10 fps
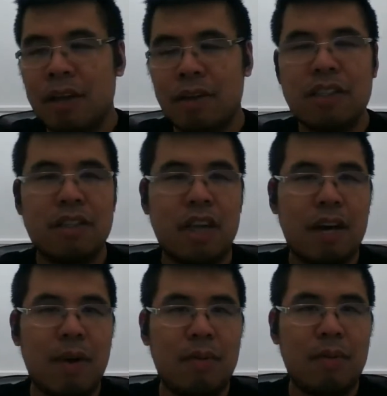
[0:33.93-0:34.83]
Lots to talk
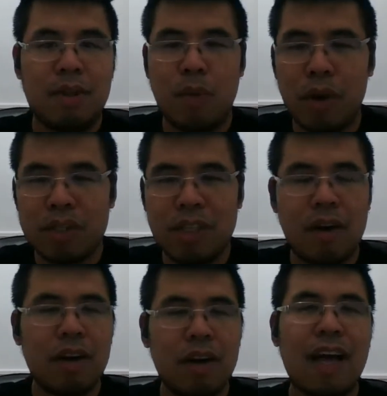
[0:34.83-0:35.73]
about with the boys
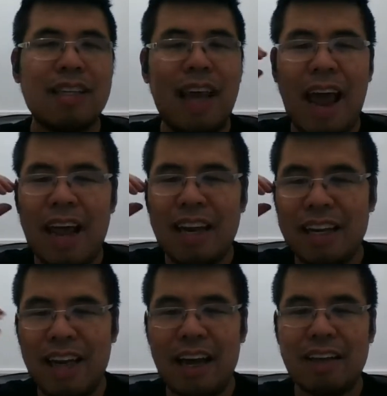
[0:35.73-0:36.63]
here. Got Andy
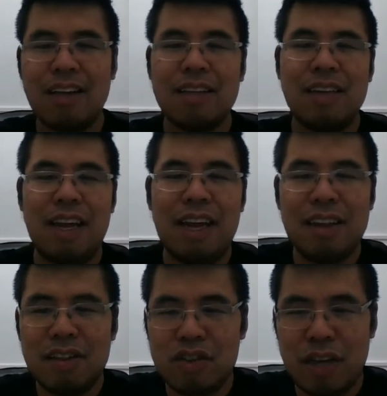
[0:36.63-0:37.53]
and Elliot in
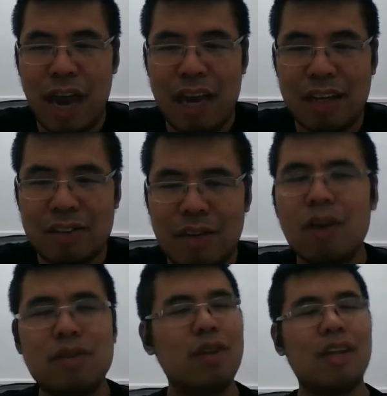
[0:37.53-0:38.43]
the chat. So
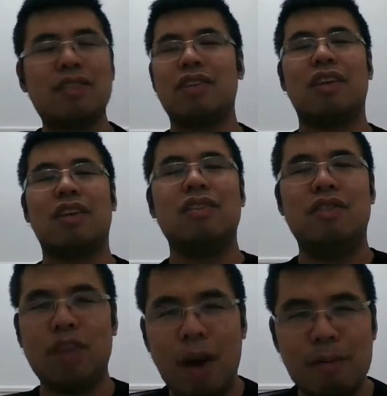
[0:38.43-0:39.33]
let's just
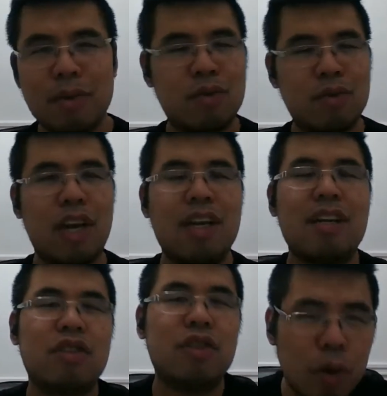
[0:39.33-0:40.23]
jump straight
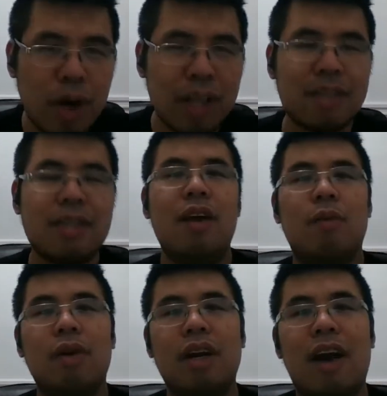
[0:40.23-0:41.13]
to it.
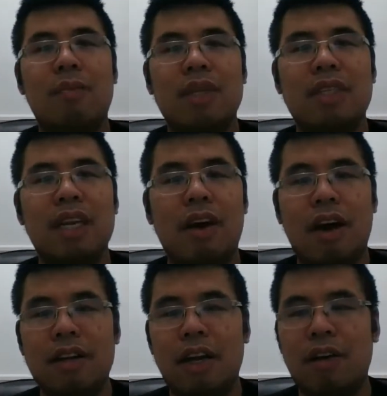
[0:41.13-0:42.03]
We're going to have Medina
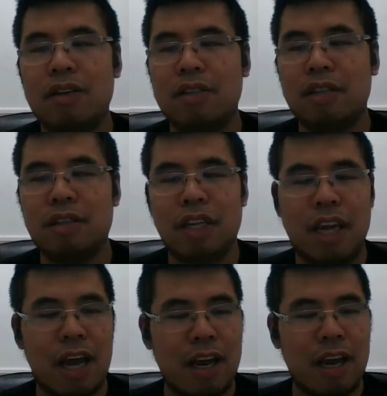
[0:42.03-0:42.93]
on later just to
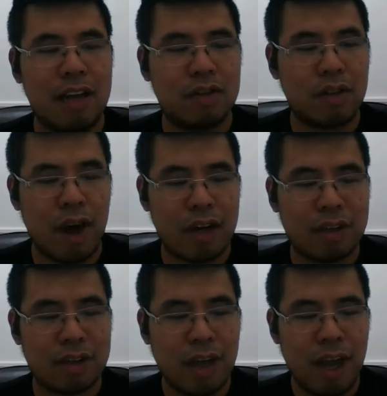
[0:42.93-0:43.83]
get his
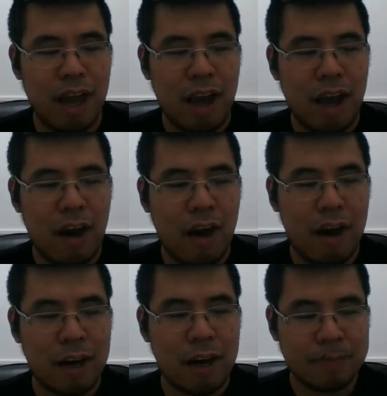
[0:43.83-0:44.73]
thoughts
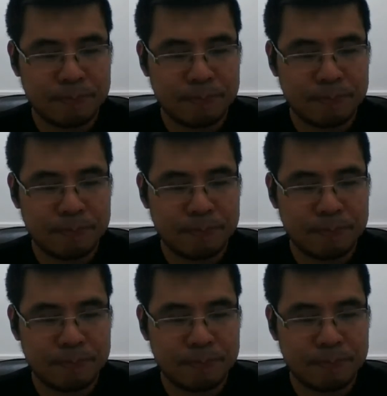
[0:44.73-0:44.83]
on